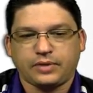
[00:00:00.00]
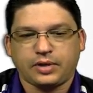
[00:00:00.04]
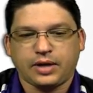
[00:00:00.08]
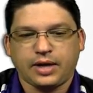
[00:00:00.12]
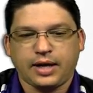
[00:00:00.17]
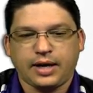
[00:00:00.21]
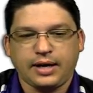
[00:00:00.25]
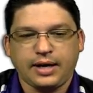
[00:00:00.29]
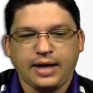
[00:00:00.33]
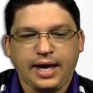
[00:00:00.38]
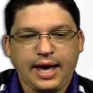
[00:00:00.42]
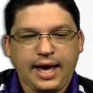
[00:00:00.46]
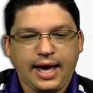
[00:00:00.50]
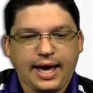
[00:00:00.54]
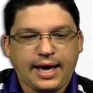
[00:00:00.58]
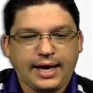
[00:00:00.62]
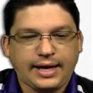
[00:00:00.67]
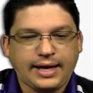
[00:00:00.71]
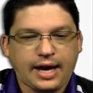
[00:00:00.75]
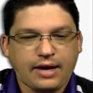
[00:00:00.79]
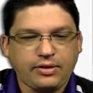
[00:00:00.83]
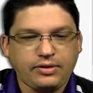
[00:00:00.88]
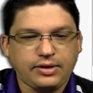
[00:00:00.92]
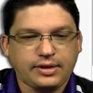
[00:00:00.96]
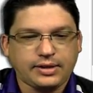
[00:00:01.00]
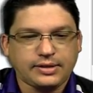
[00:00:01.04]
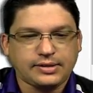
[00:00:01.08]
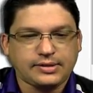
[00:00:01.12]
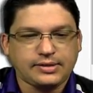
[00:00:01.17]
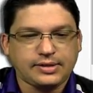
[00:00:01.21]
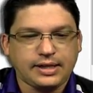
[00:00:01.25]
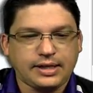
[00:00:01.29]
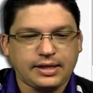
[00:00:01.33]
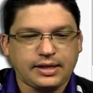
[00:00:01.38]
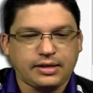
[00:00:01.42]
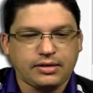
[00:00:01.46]
Okay, and now you can
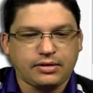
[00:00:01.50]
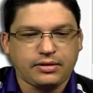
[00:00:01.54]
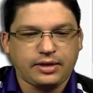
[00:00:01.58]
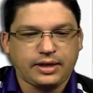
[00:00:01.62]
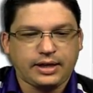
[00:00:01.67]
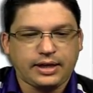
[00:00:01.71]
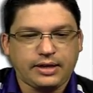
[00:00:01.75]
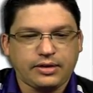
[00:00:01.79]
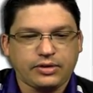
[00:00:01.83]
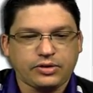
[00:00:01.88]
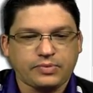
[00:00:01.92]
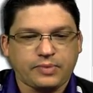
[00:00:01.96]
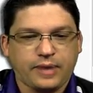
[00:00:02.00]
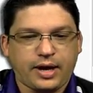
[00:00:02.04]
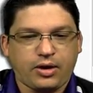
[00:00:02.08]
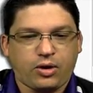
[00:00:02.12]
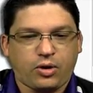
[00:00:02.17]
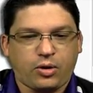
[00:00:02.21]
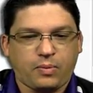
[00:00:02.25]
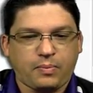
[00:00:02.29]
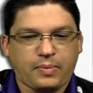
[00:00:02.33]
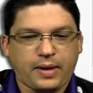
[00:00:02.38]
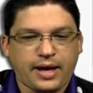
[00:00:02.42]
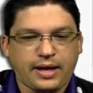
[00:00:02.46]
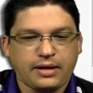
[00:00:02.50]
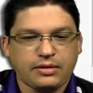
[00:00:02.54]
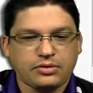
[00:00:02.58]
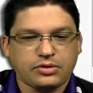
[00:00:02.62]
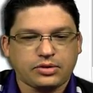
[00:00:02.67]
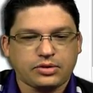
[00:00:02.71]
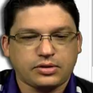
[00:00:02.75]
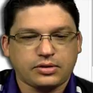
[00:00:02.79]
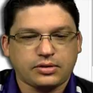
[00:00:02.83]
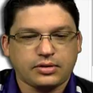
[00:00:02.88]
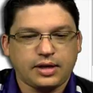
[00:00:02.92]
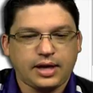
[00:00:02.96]
see here, here's my home
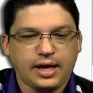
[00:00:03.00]
page,